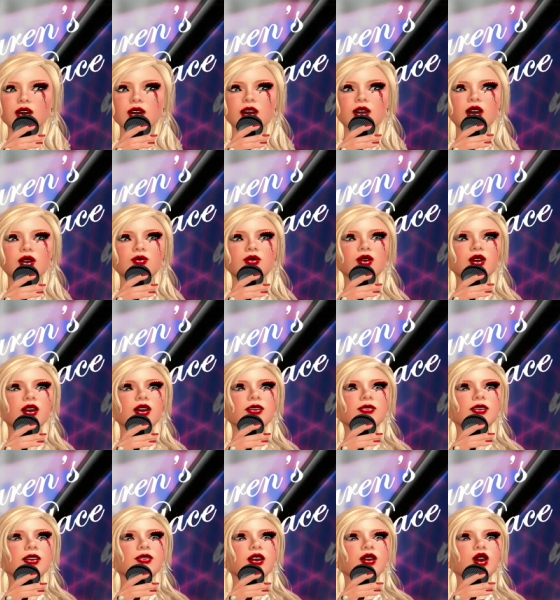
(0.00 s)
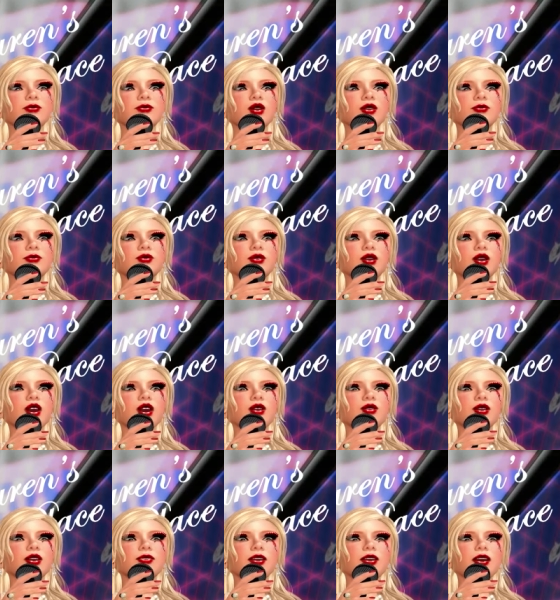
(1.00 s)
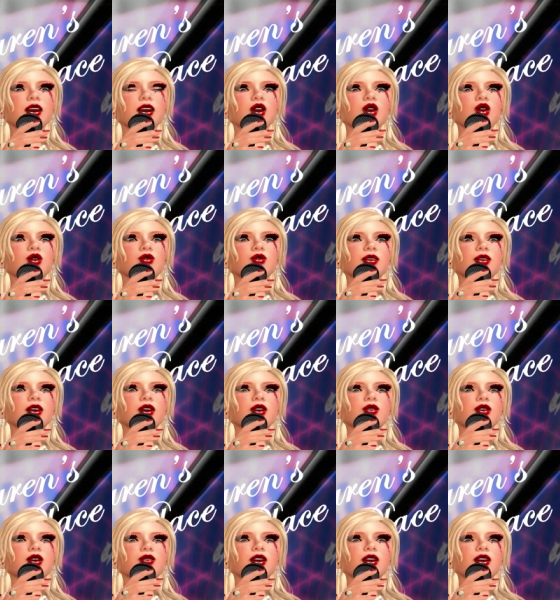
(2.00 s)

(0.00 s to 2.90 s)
The lighting is wrong go outside to the parking lot or